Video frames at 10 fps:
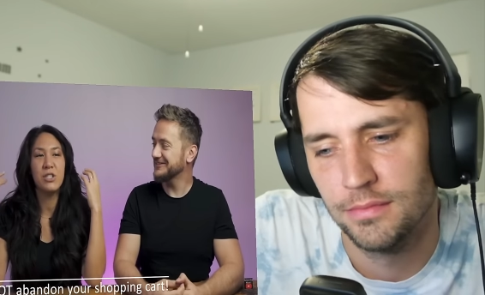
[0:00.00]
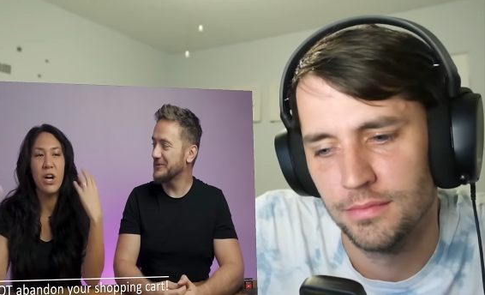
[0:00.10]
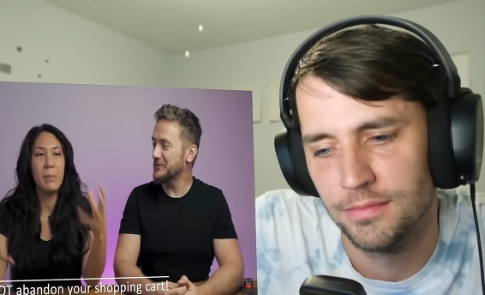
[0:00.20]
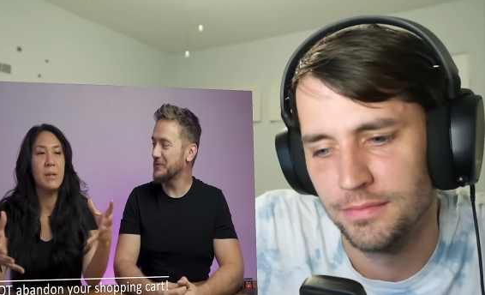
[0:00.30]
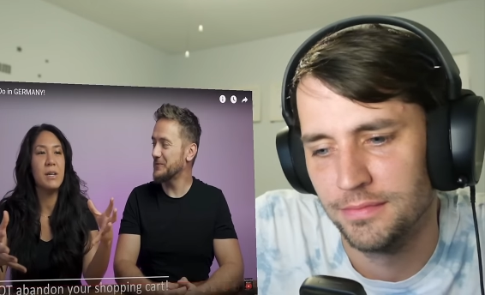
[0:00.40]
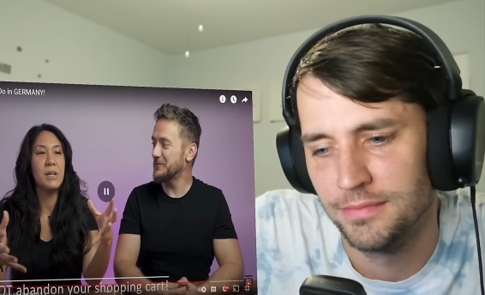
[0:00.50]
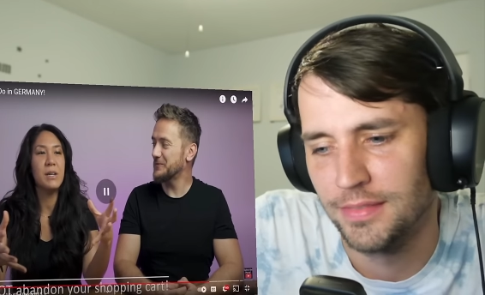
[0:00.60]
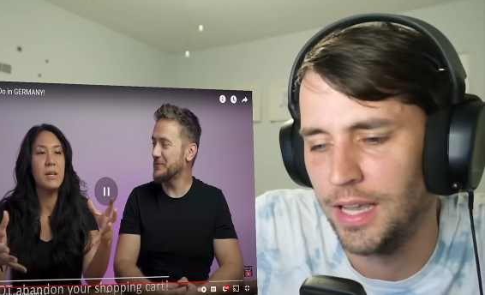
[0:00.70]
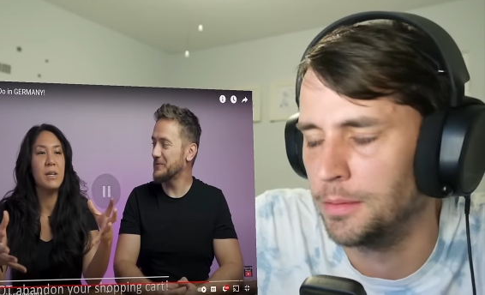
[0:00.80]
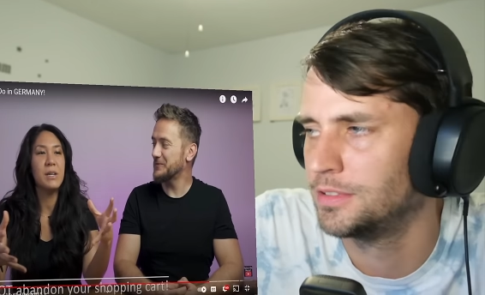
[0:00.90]
Speaker 1: shopping.
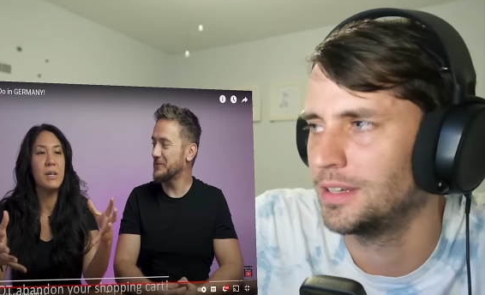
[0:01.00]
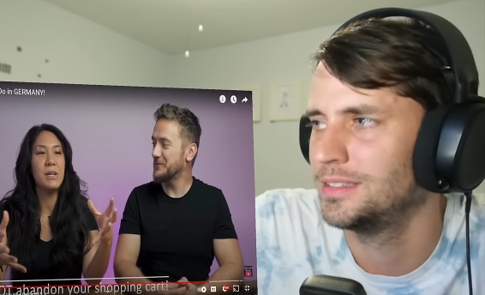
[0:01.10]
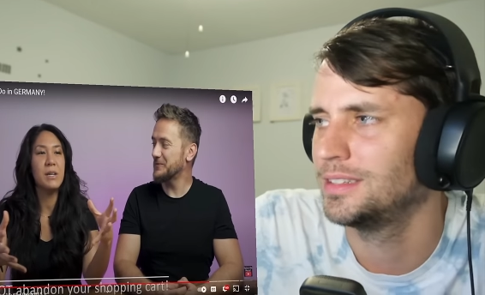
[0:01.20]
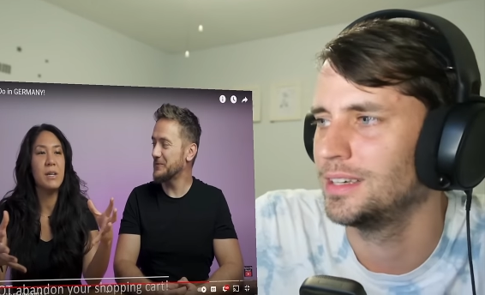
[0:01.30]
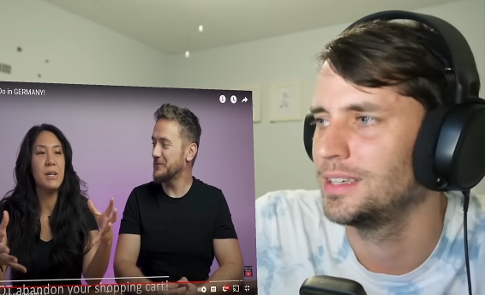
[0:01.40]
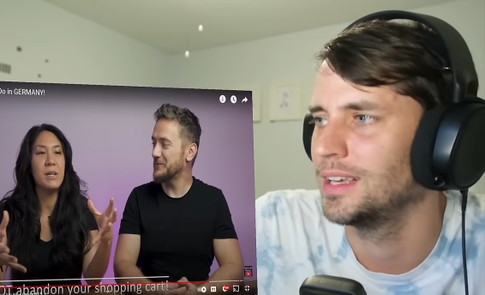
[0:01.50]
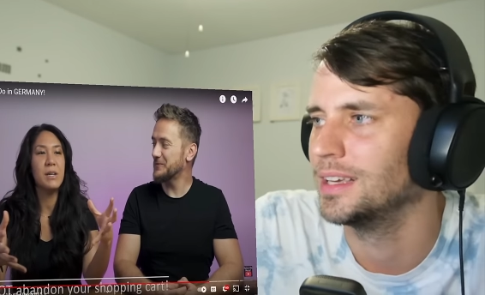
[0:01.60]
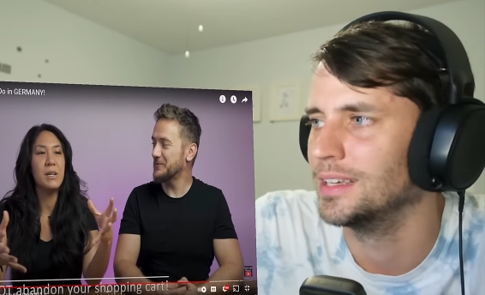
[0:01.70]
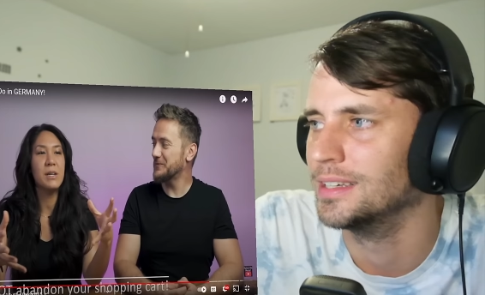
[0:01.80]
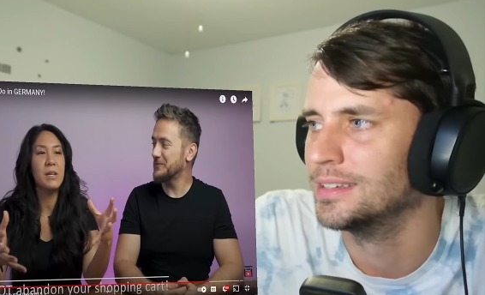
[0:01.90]
Speaker 2: I'm such like
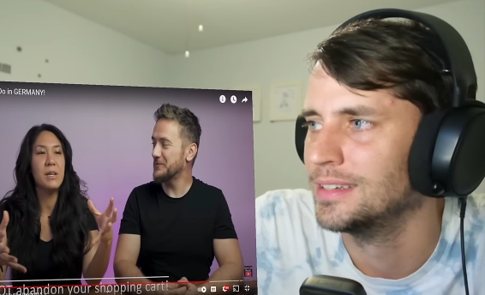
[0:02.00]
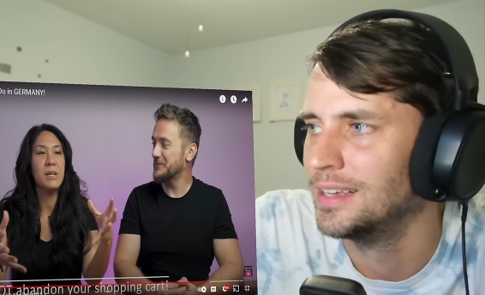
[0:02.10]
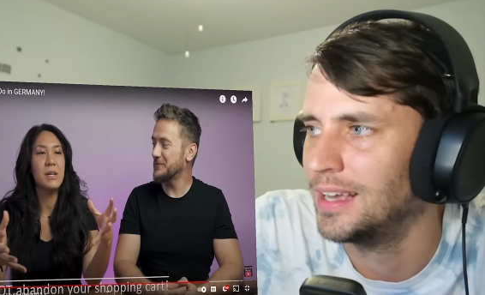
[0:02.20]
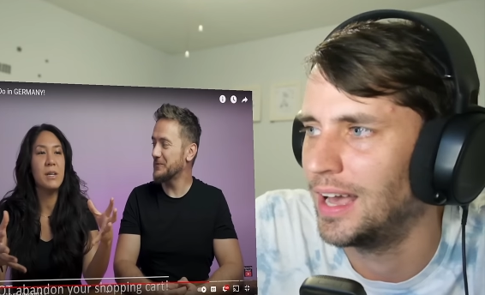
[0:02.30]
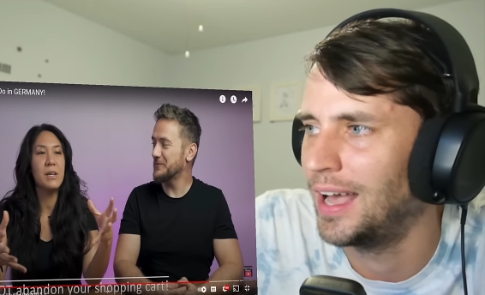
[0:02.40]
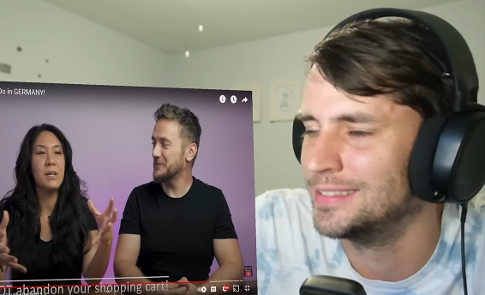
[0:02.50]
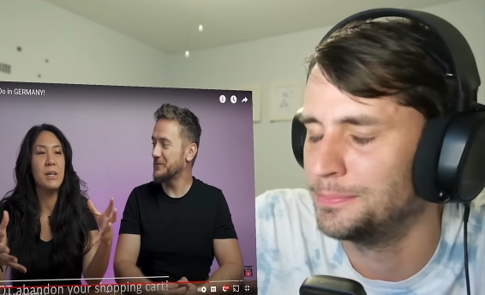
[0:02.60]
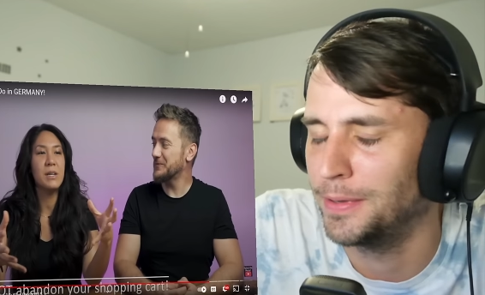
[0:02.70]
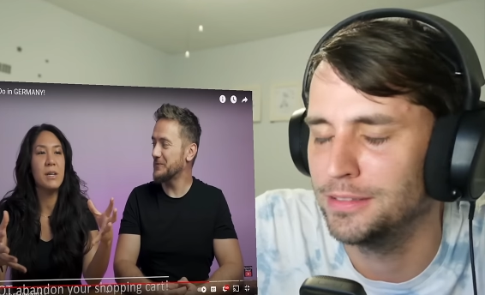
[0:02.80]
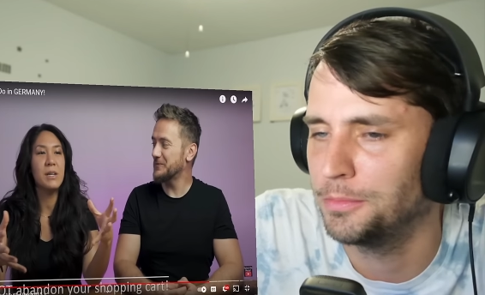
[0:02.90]
a, I
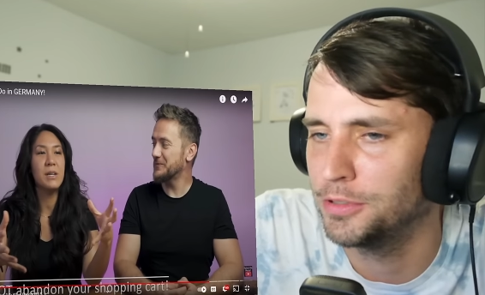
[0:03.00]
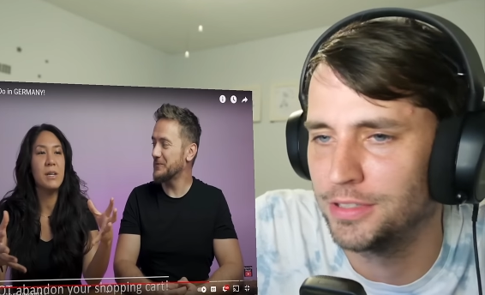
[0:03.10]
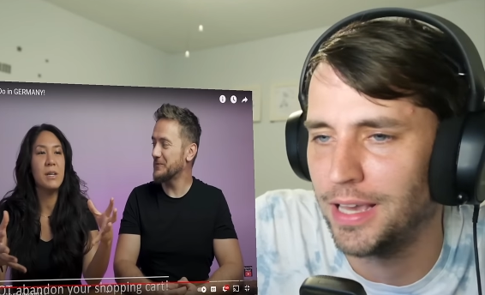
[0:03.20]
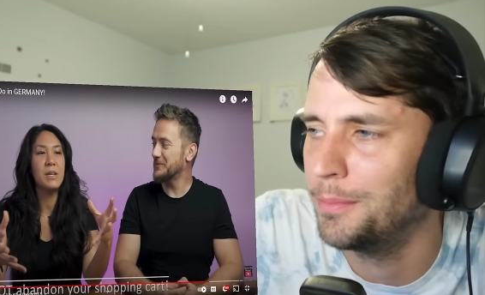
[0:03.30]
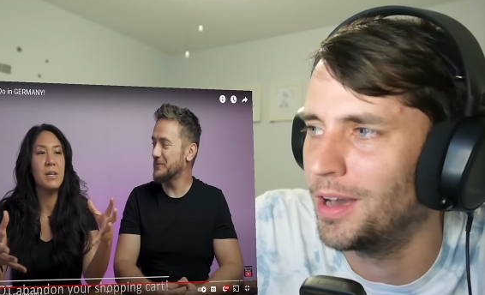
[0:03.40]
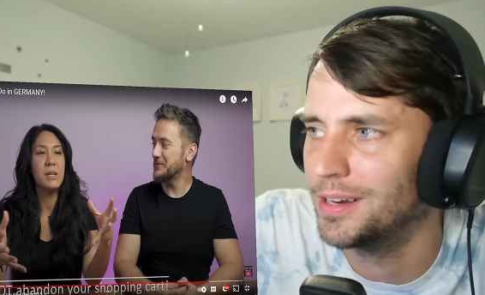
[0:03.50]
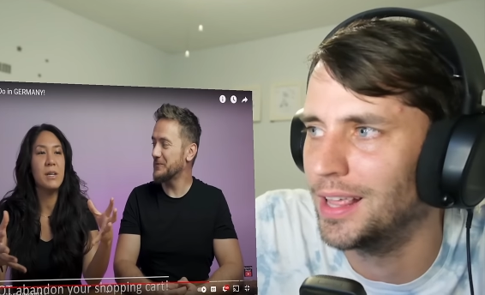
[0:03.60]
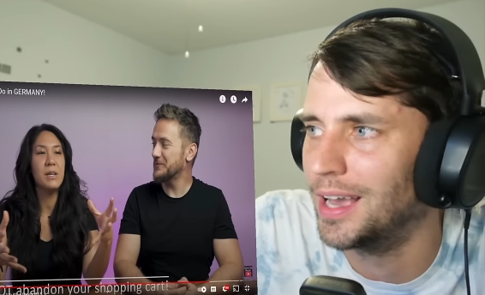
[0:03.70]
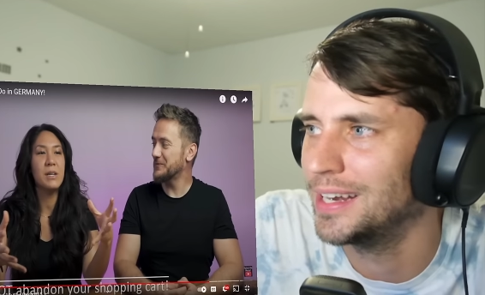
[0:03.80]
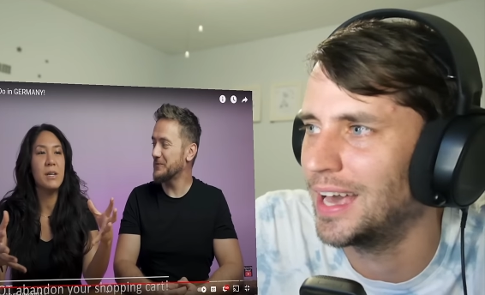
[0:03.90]
spend so much time
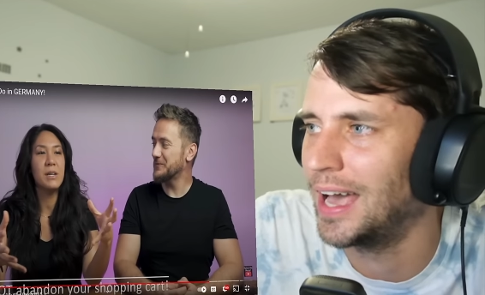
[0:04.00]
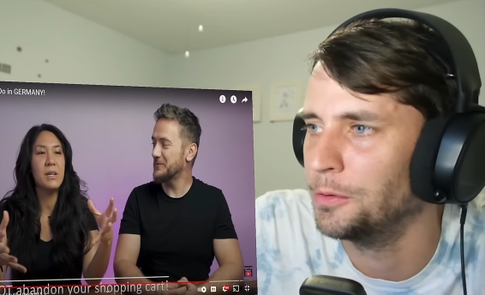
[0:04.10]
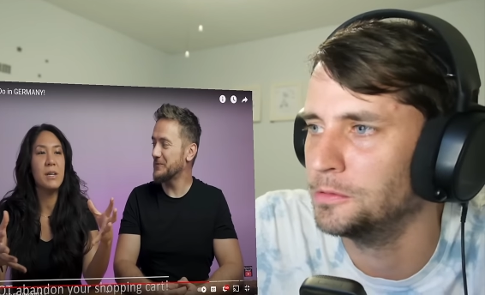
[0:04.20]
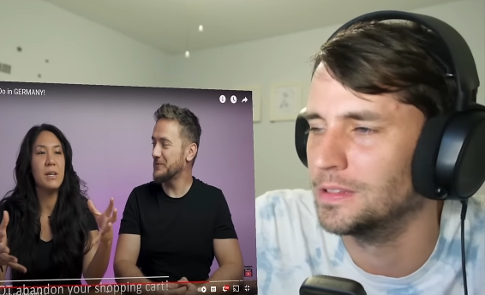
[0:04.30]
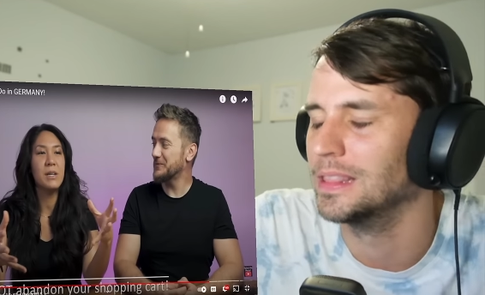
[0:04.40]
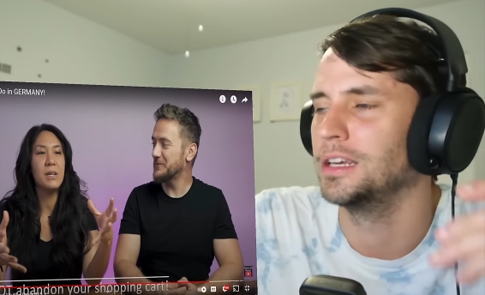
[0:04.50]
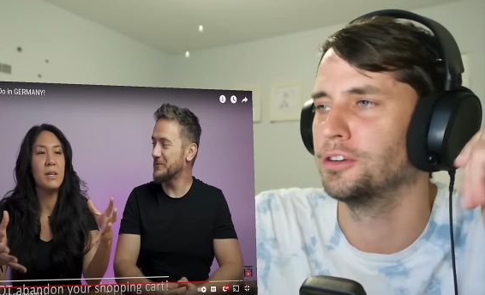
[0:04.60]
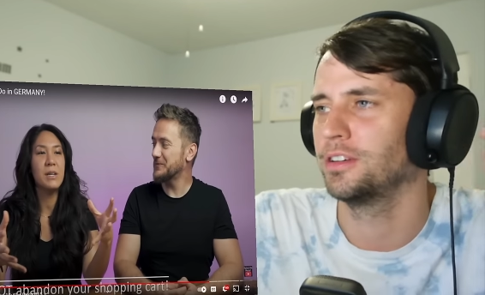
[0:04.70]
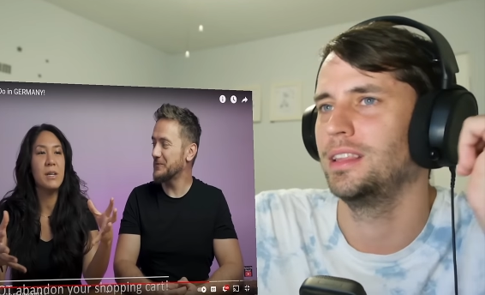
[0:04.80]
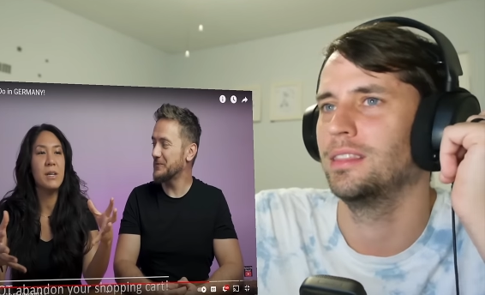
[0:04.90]
online. I was
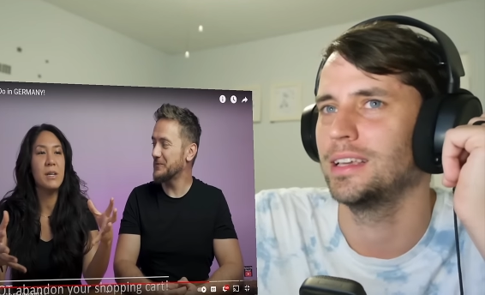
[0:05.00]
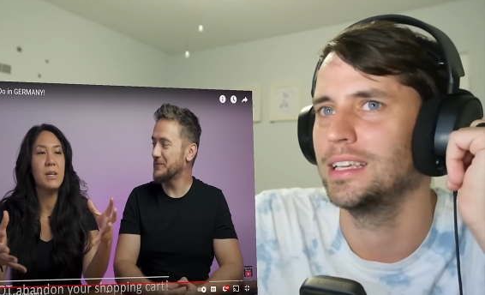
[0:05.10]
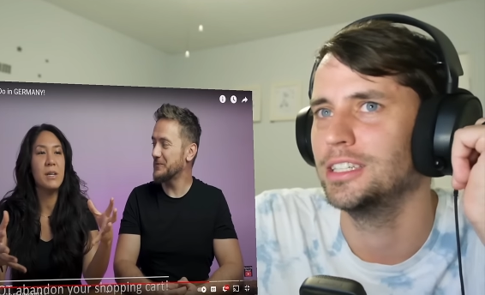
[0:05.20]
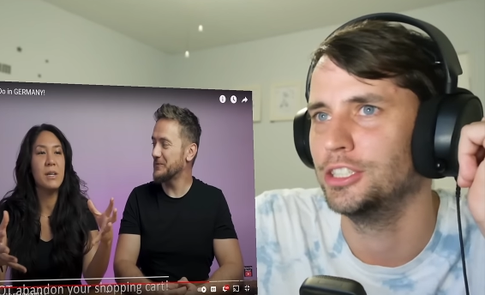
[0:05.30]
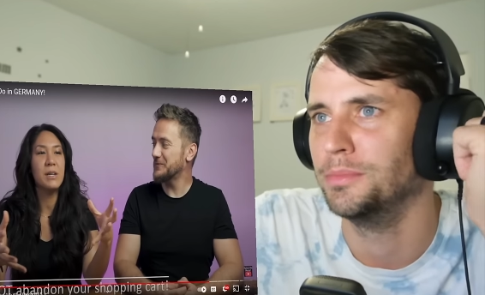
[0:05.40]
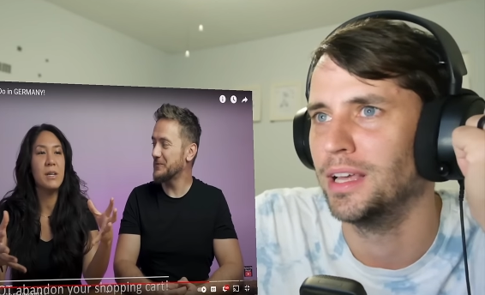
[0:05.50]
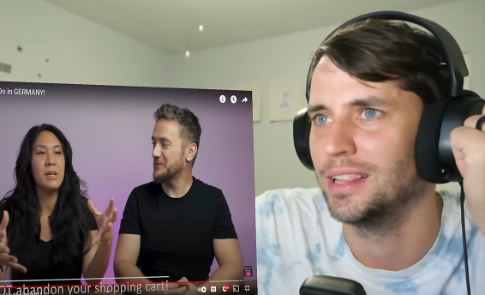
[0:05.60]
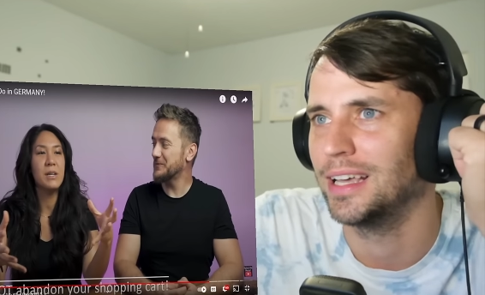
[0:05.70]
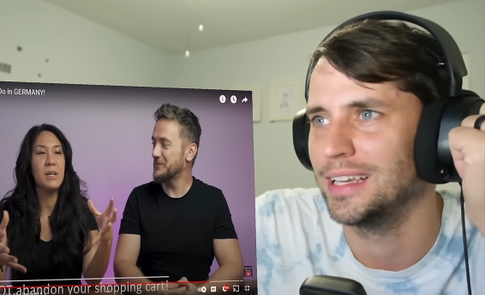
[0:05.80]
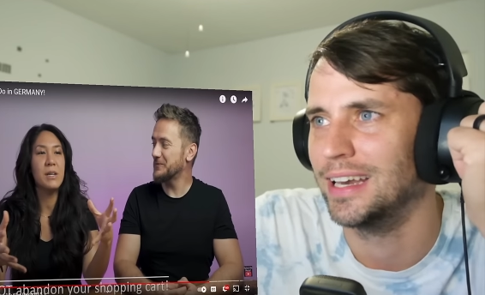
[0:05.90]
literally thinking she meant
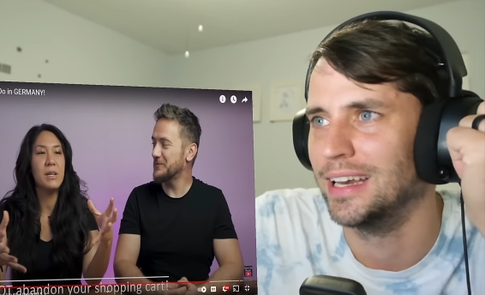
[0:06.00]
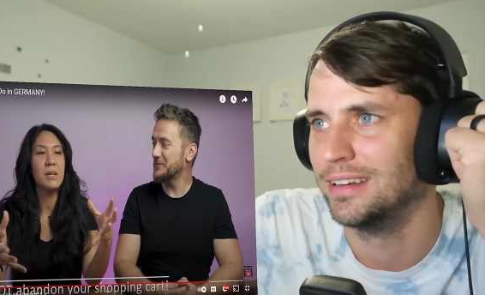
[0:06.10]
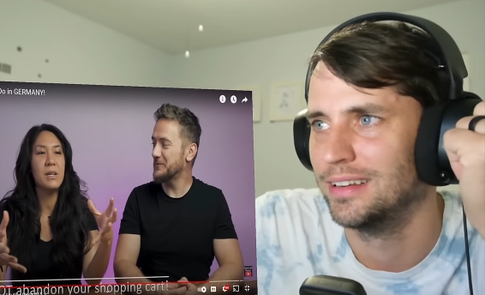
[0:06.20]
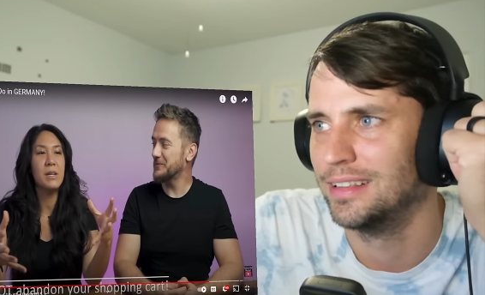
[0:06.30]
like an